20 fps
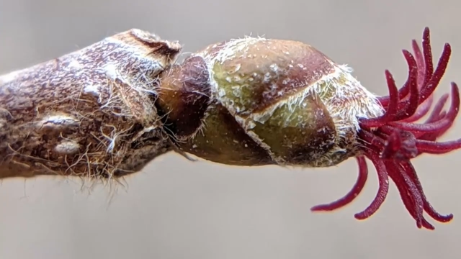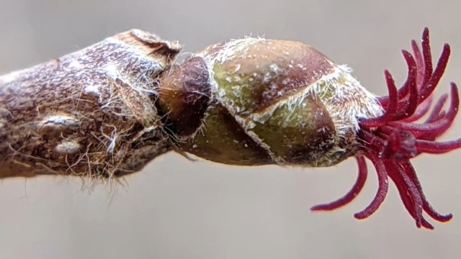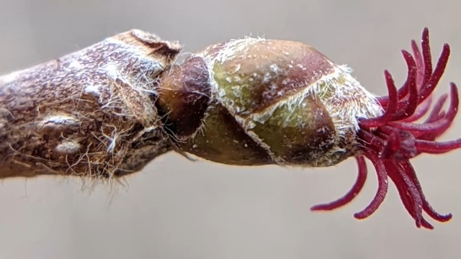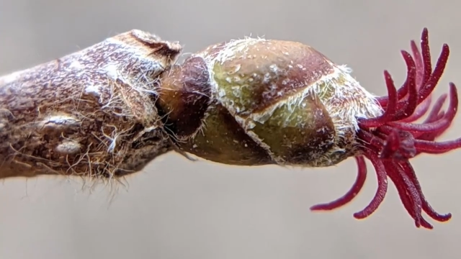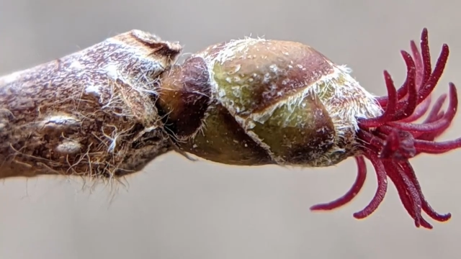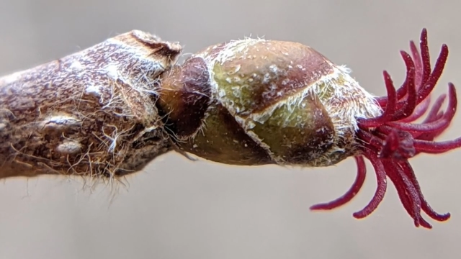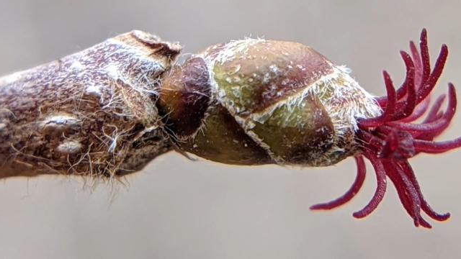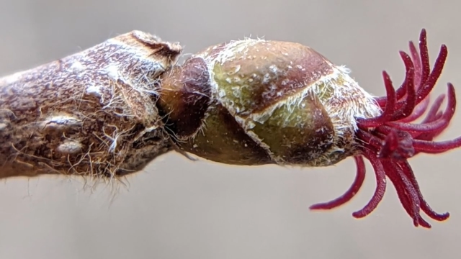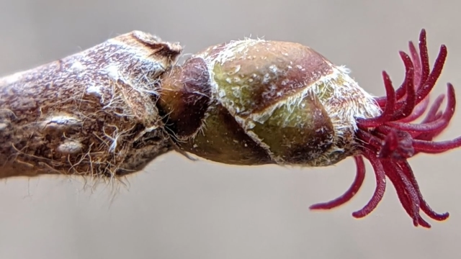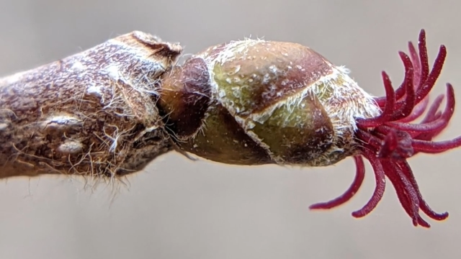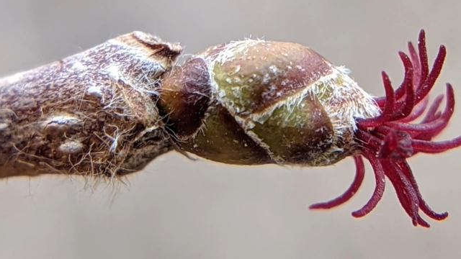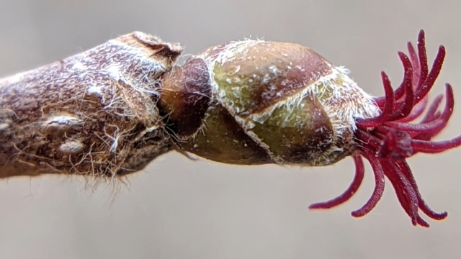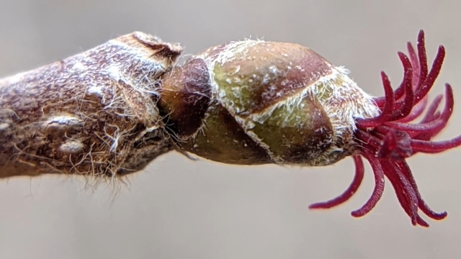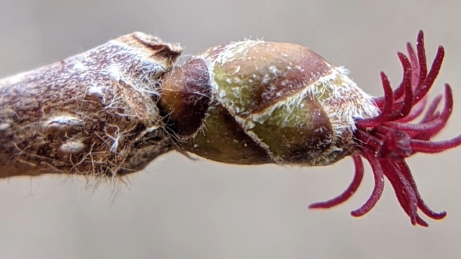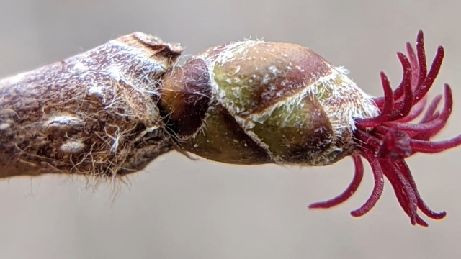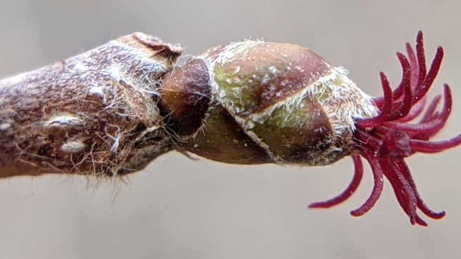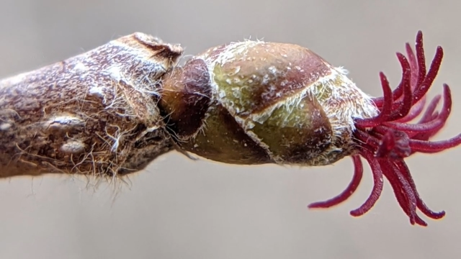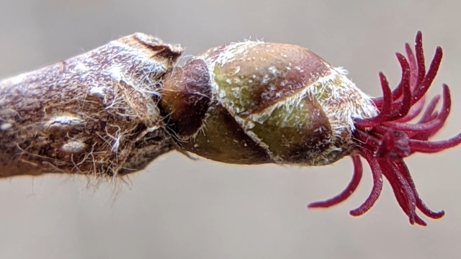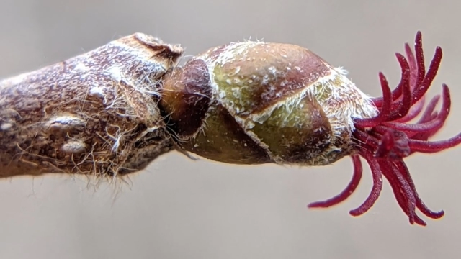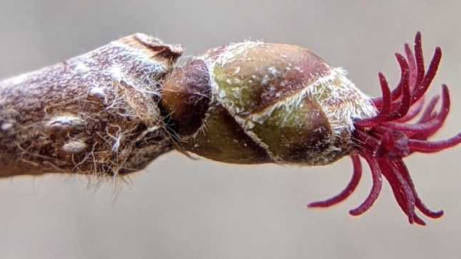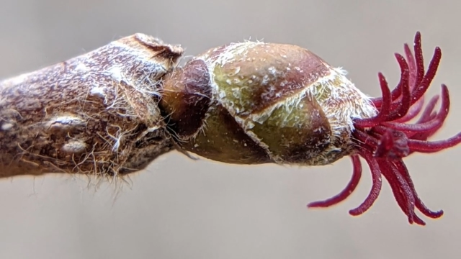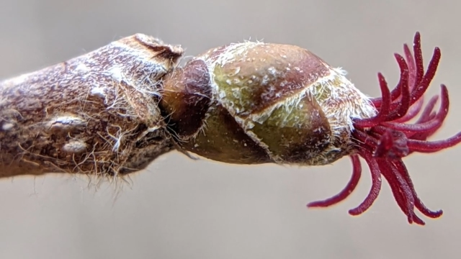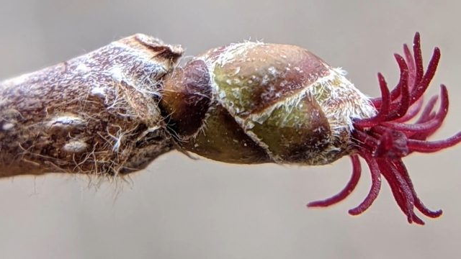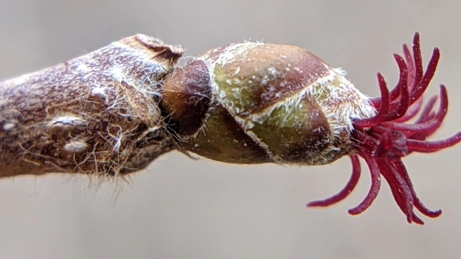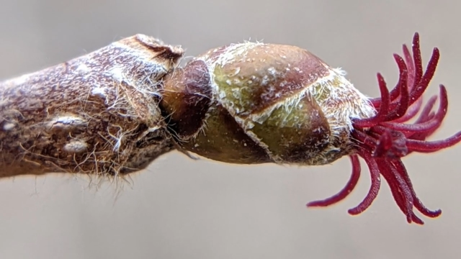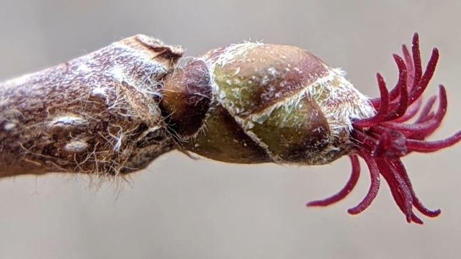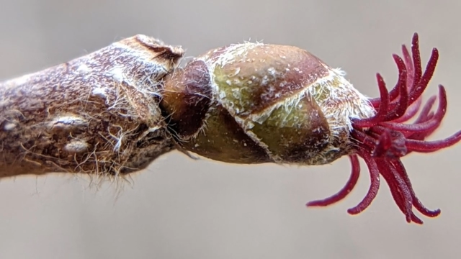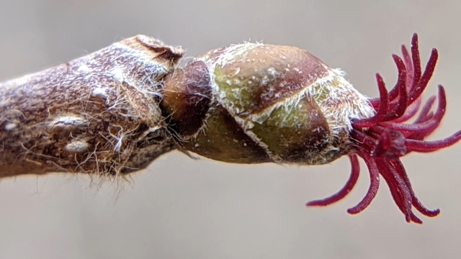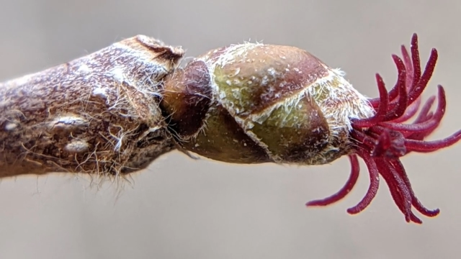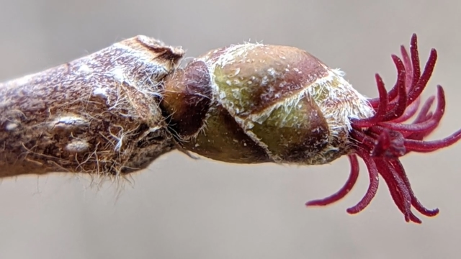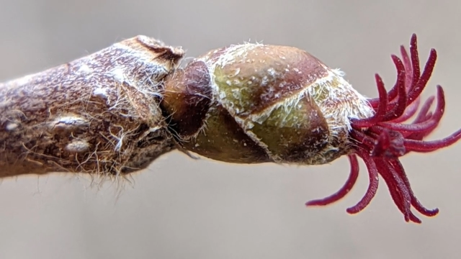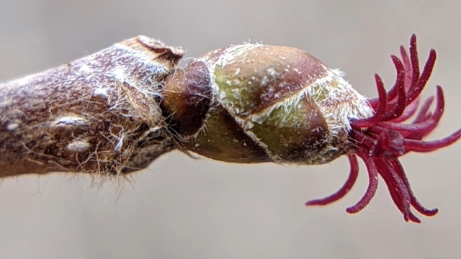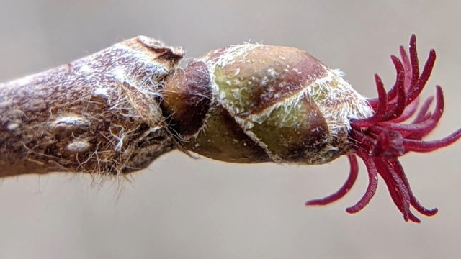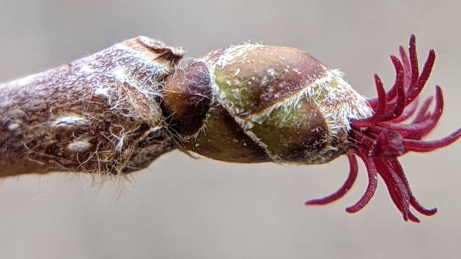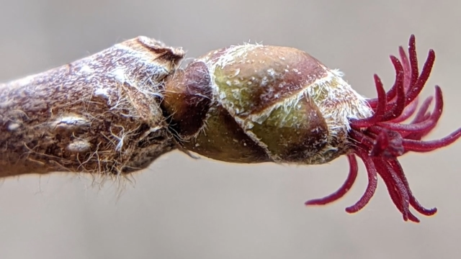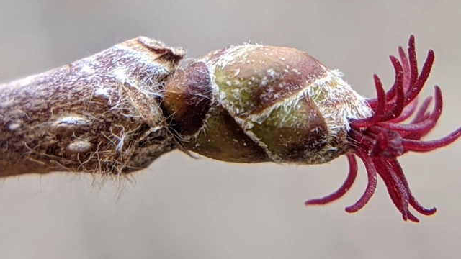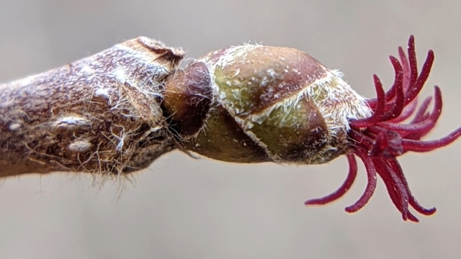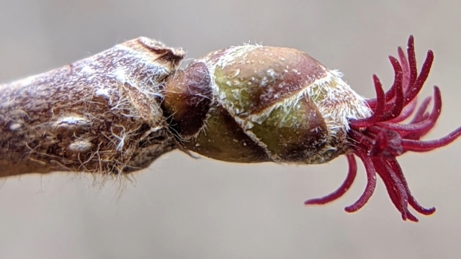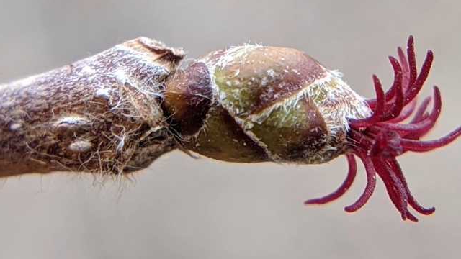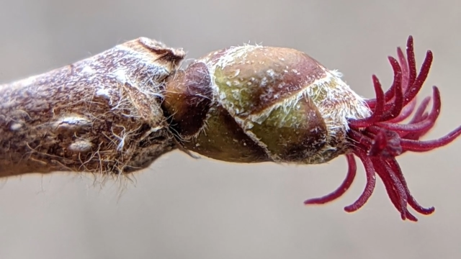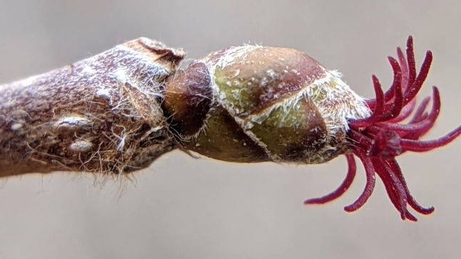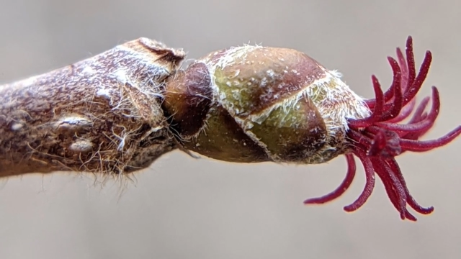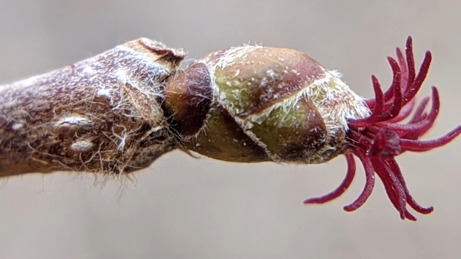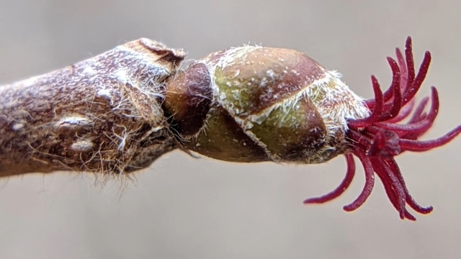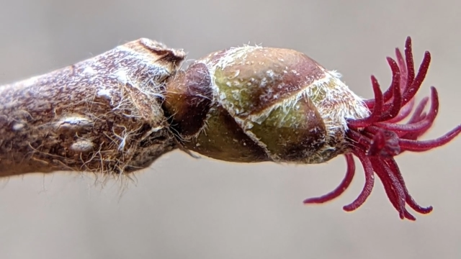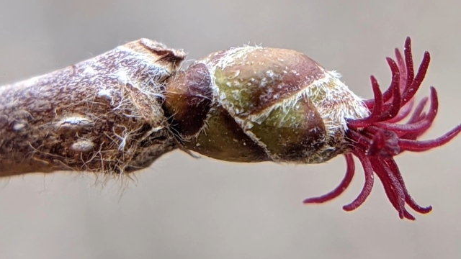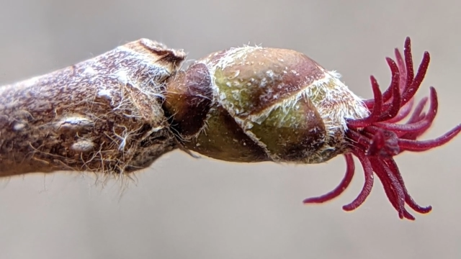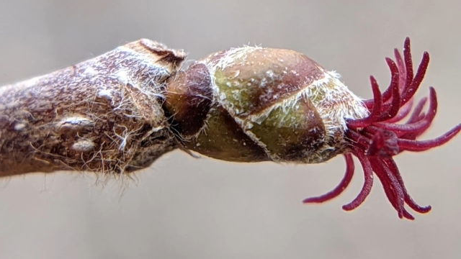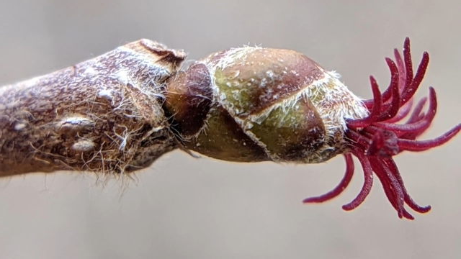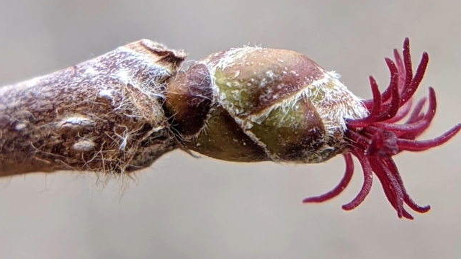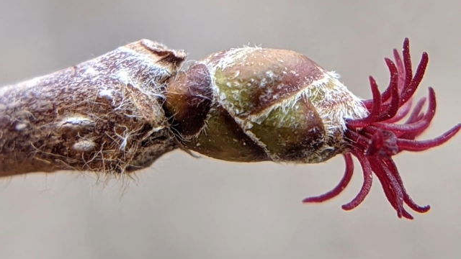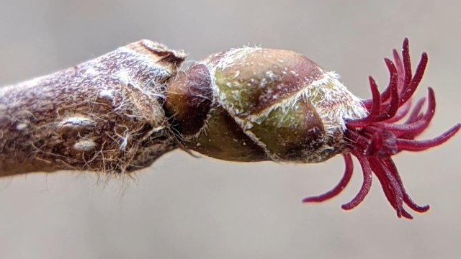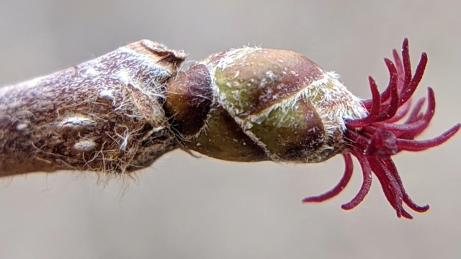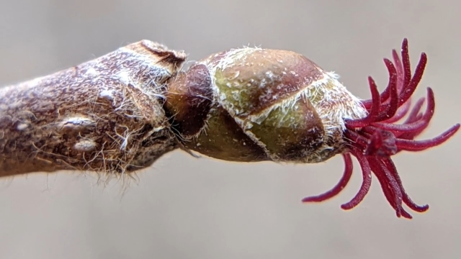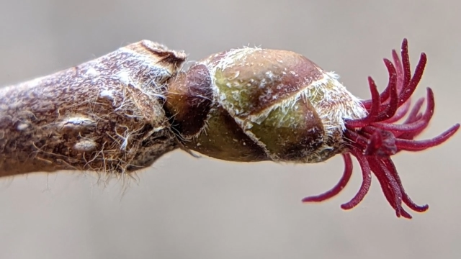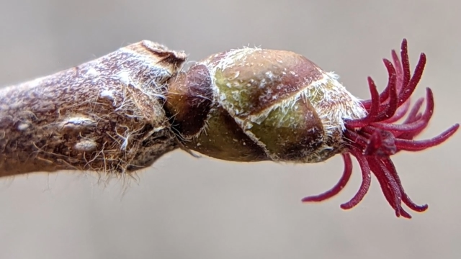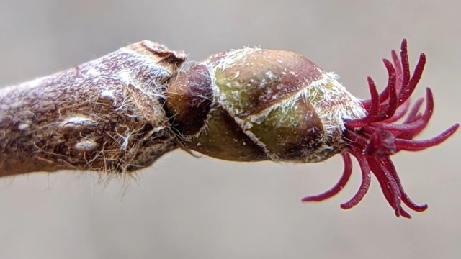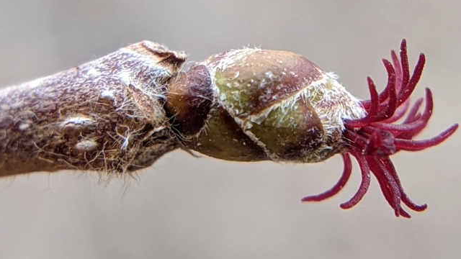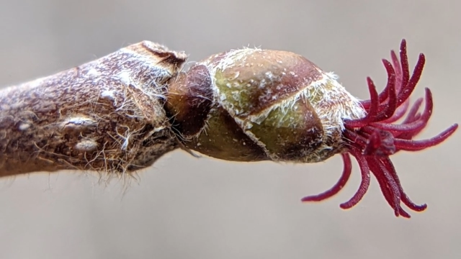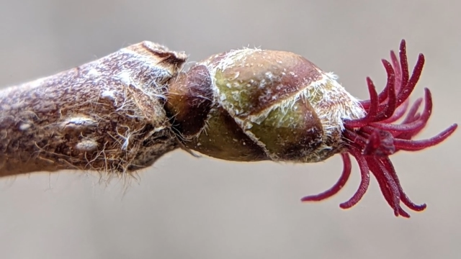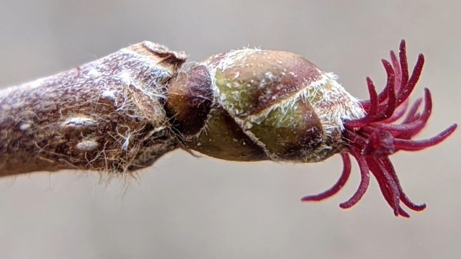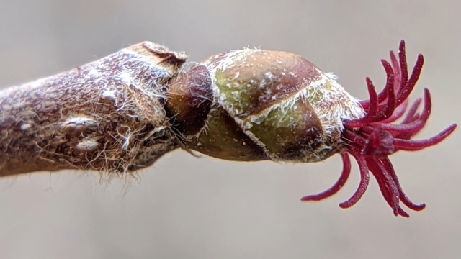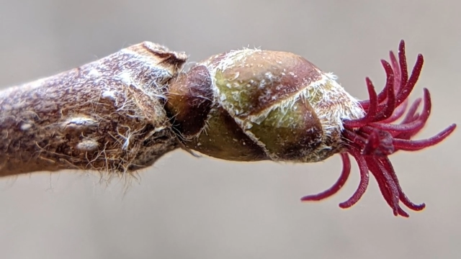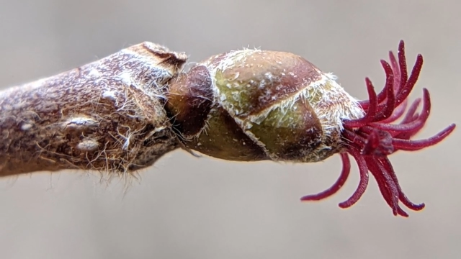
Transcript: No face is visible, so there are no lips to read.